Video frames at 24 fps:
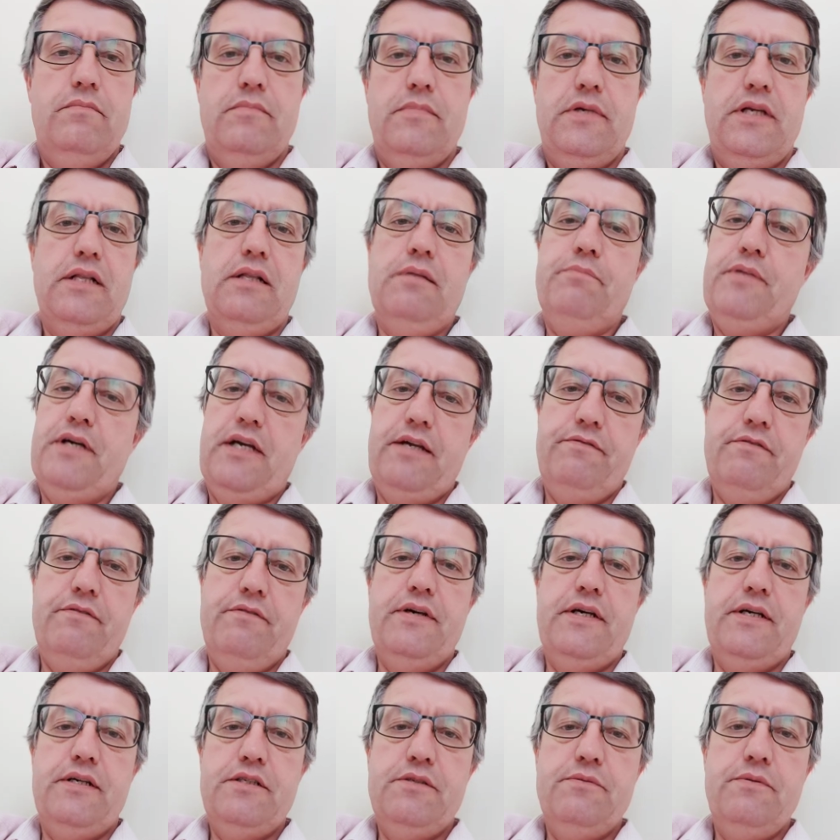It'll pay for
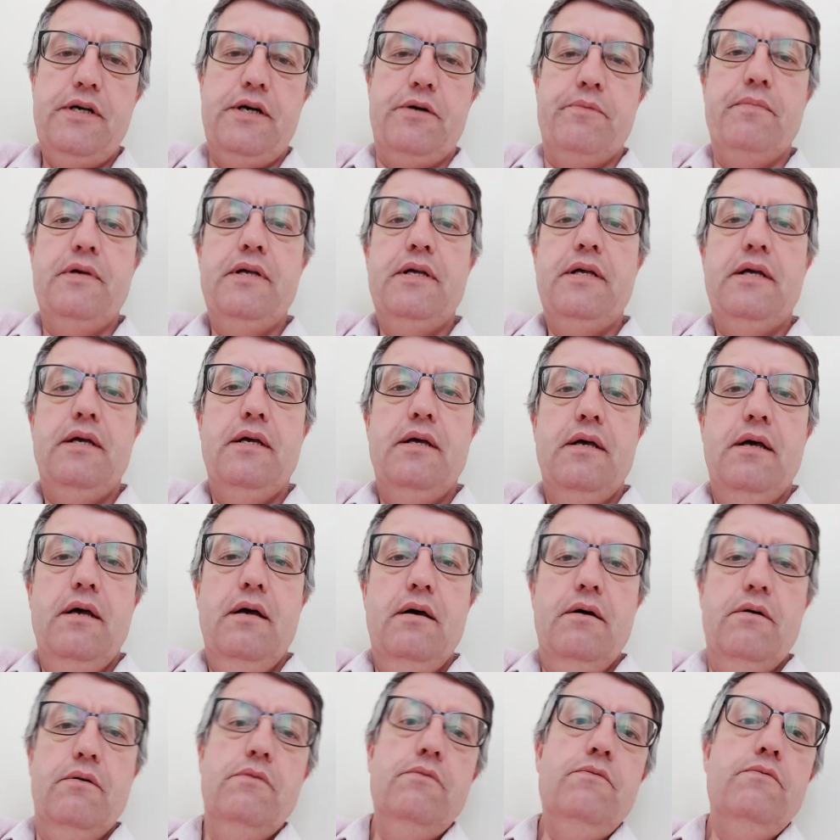that as well.
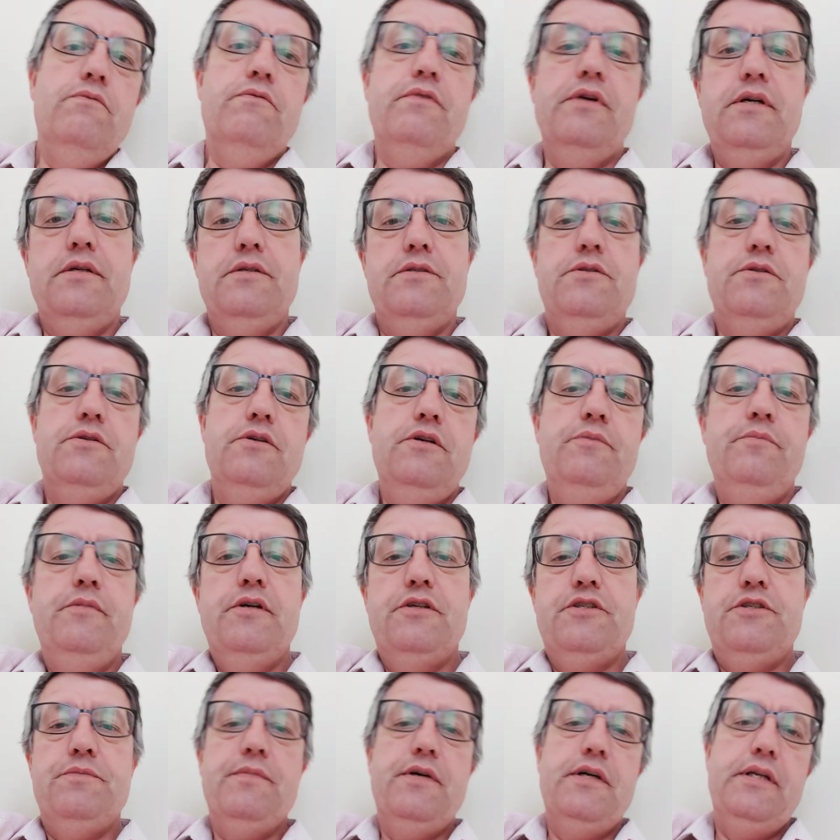Oh, that's too
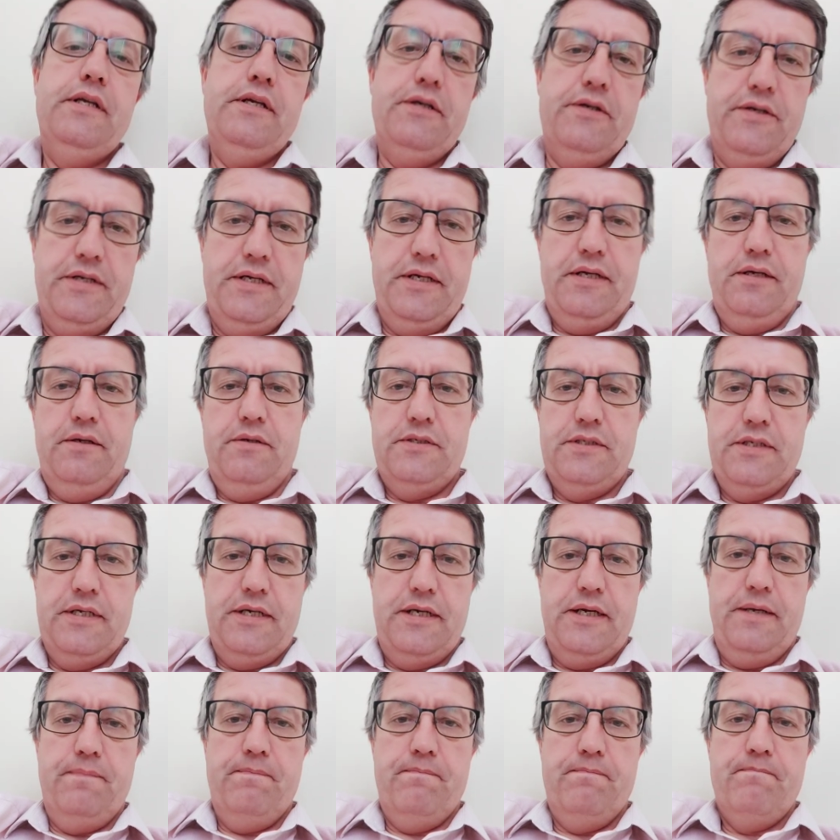much money, I hear you
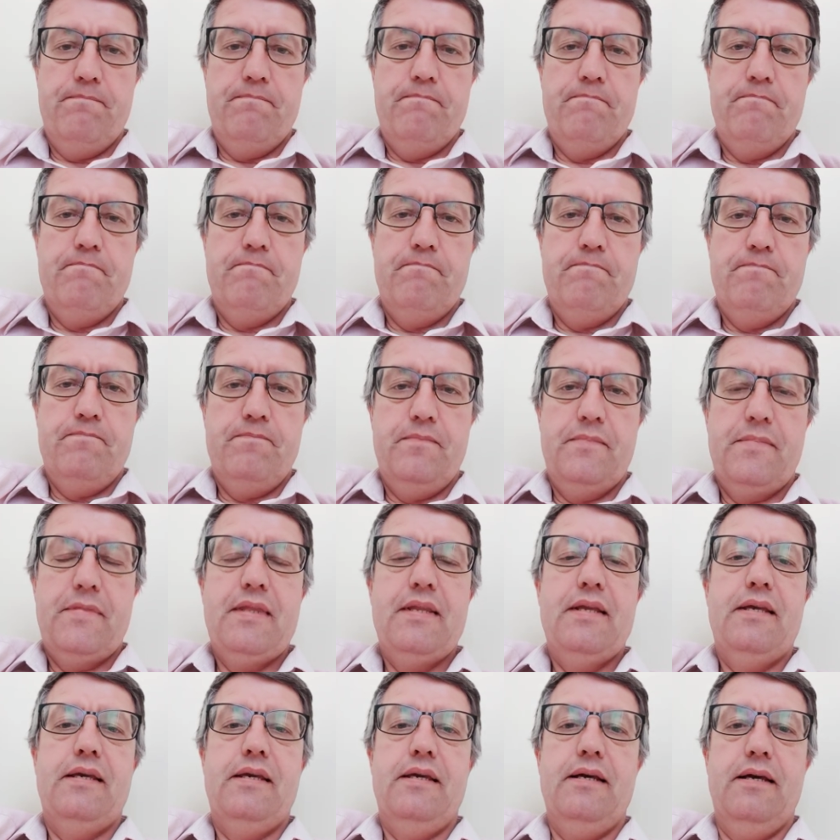say.
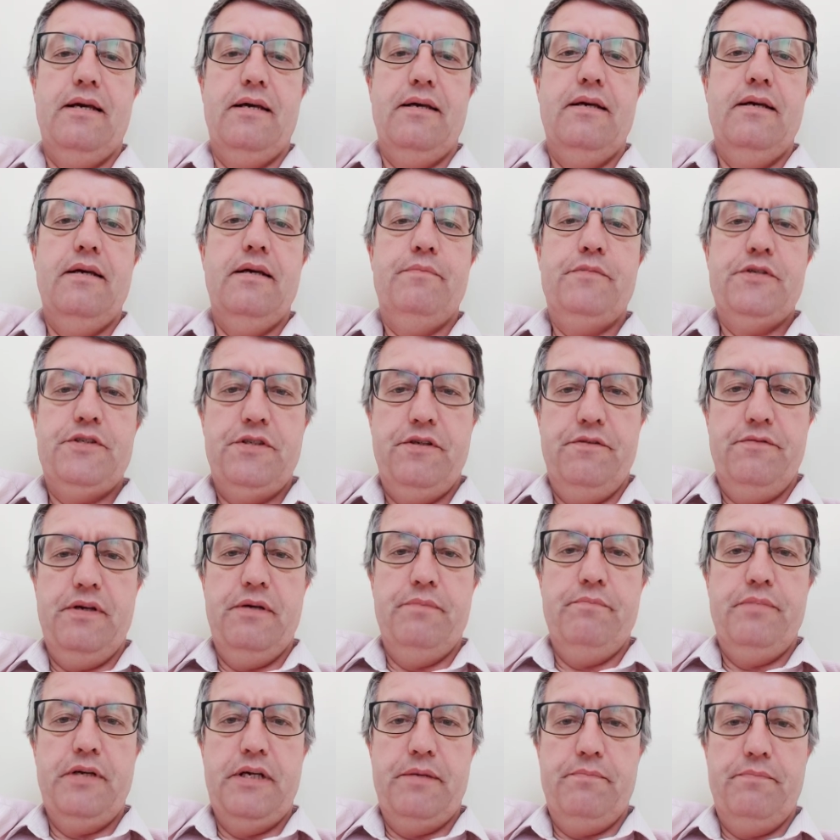Yeah, how much do you
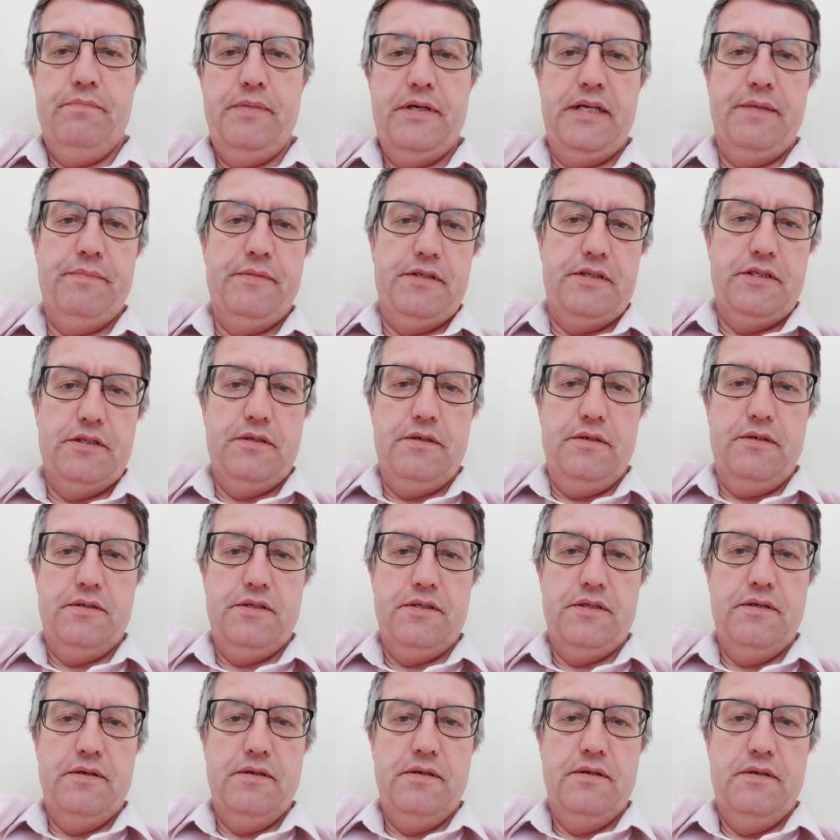think PIP payments
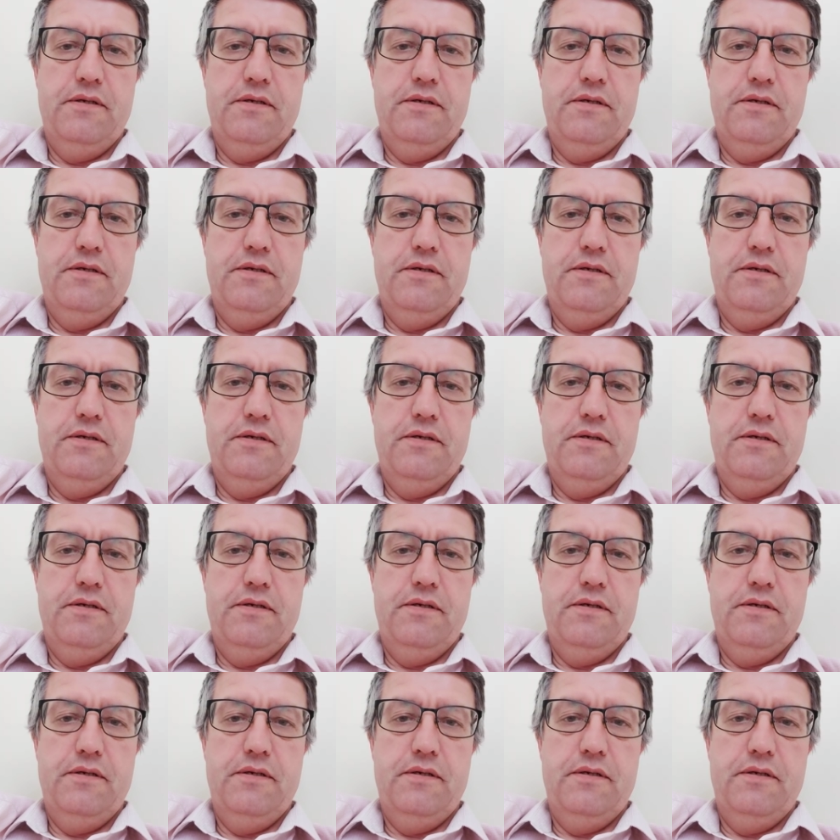cost?